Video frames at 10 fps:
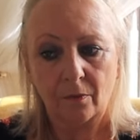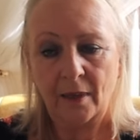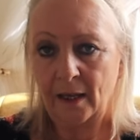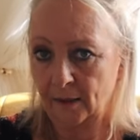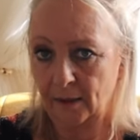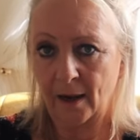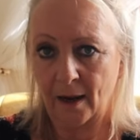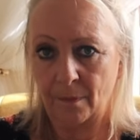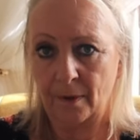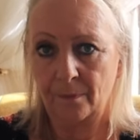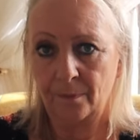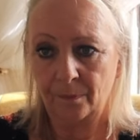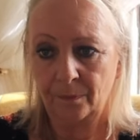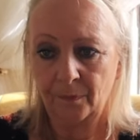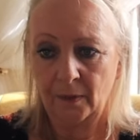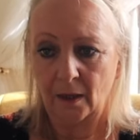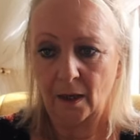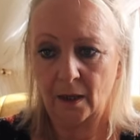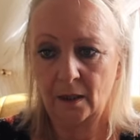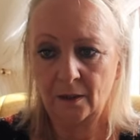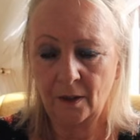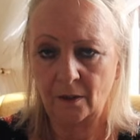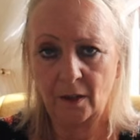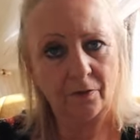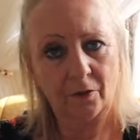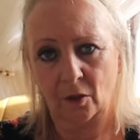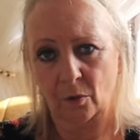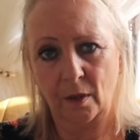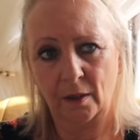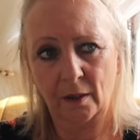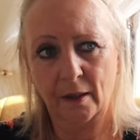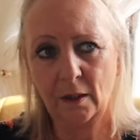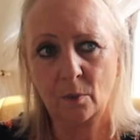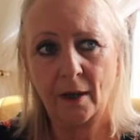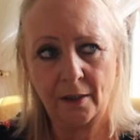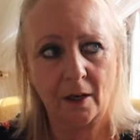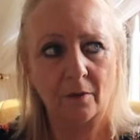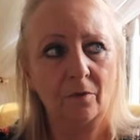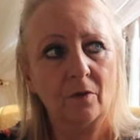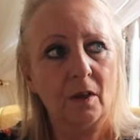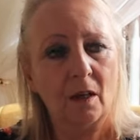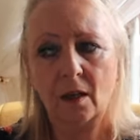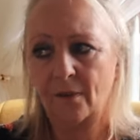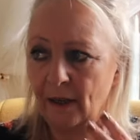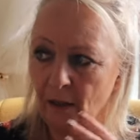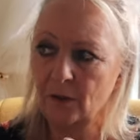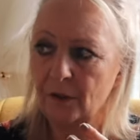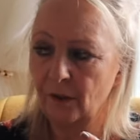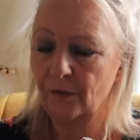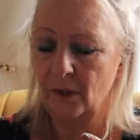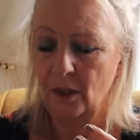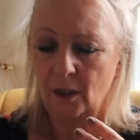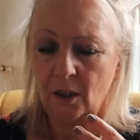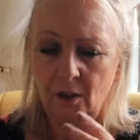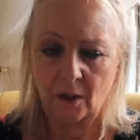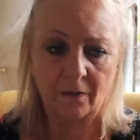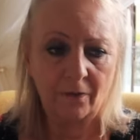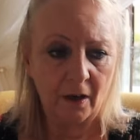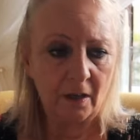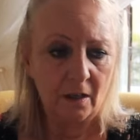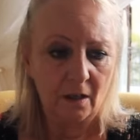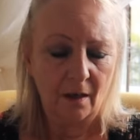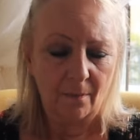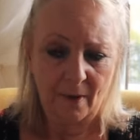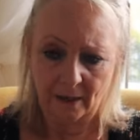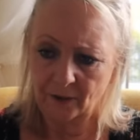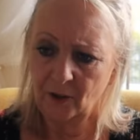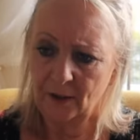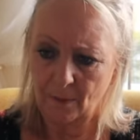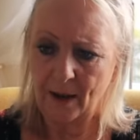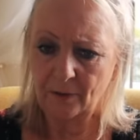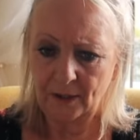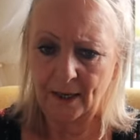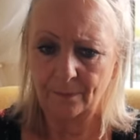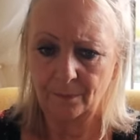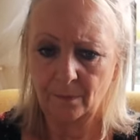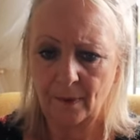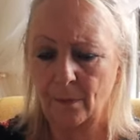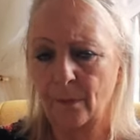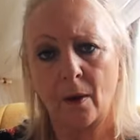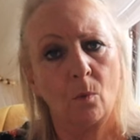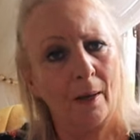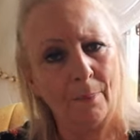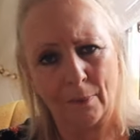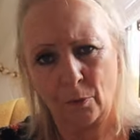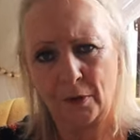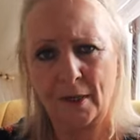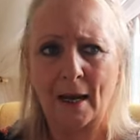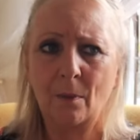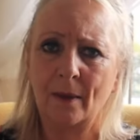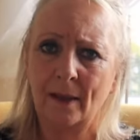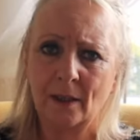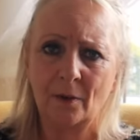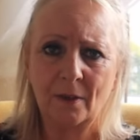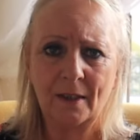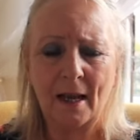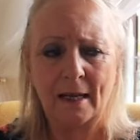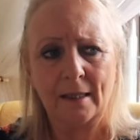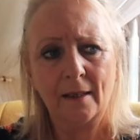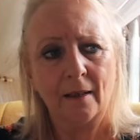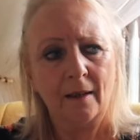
things can happen. And it's so difficult. And so that's why I don't, and I've had lots of different messages about it about why people stay, why they don't stay.